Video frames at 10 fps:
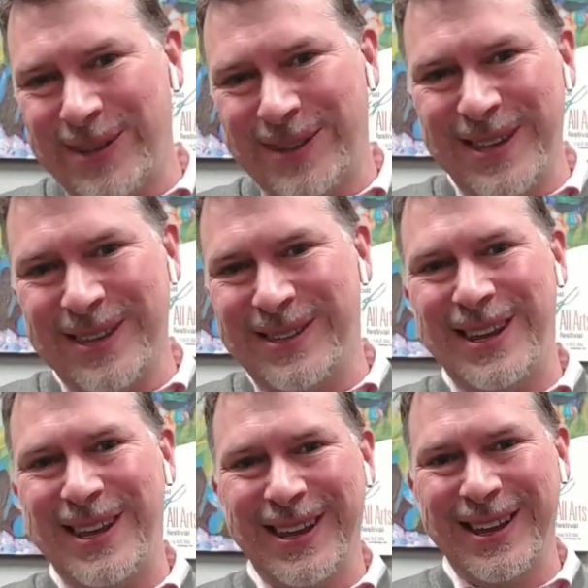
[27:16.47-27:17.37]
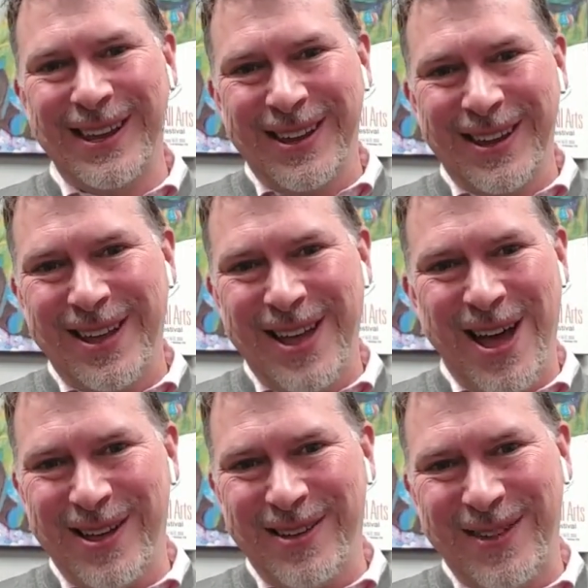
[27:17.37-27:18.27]
the Z
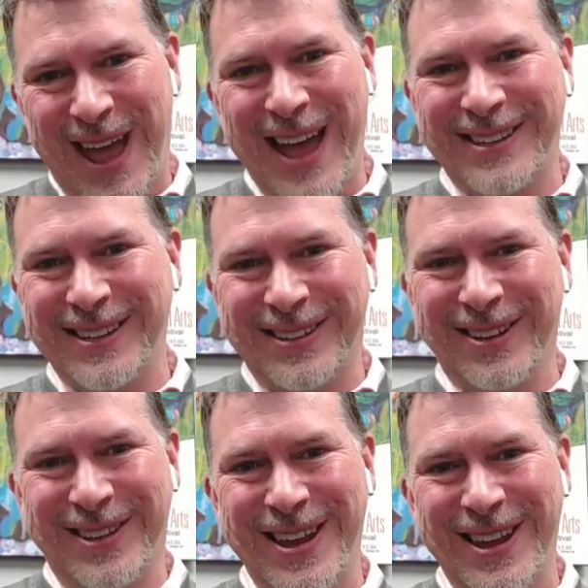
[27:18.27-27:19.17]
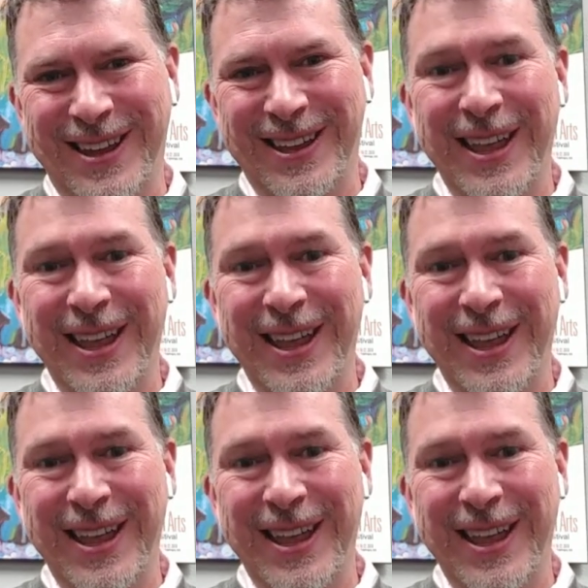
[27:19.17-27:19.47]
axis look like?